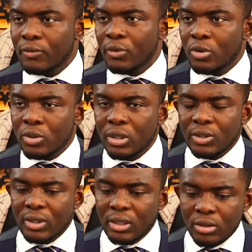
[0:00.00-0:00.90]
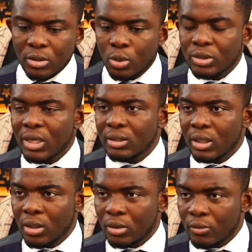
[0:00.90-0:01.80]
consulate actually slowed down a
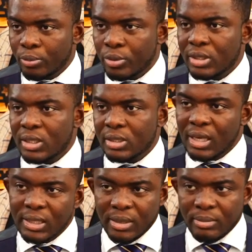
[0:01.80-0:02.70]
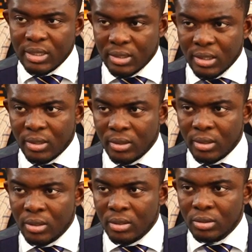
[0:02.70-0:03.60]
lot of process at the embassy there.
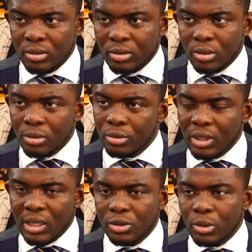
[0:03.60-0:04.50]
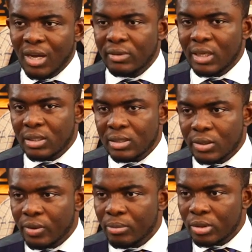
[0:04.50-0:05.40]
So at least you have it at least
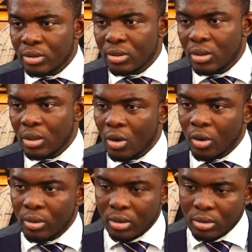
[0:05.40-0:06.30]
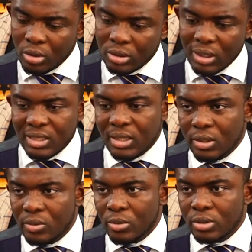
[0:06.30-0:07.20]
3 months, or not less than
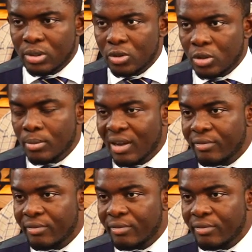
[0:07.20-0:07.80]
3 months. Some are